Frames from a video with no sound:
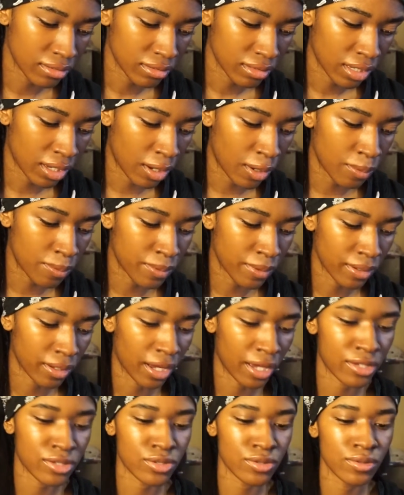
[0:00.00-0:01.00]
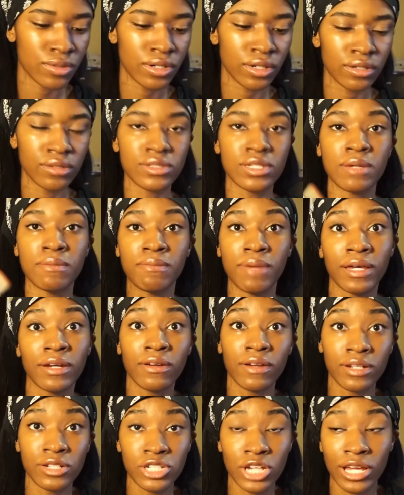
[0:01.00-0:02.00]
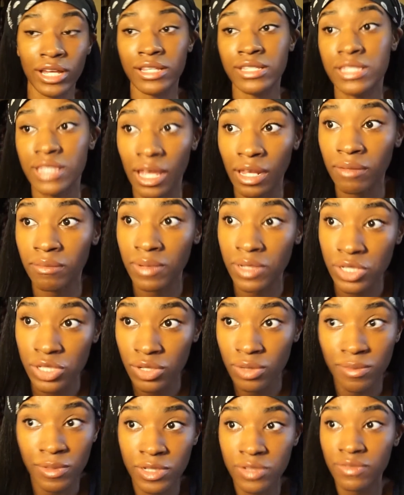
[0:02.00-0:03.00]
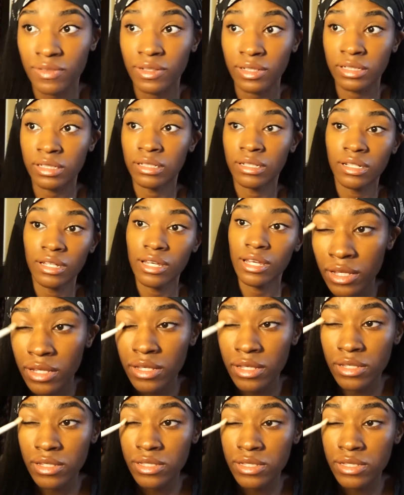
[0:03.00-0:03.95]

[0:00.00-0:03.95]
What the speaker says: help high school girls get better at jazz, that'd be so much fun.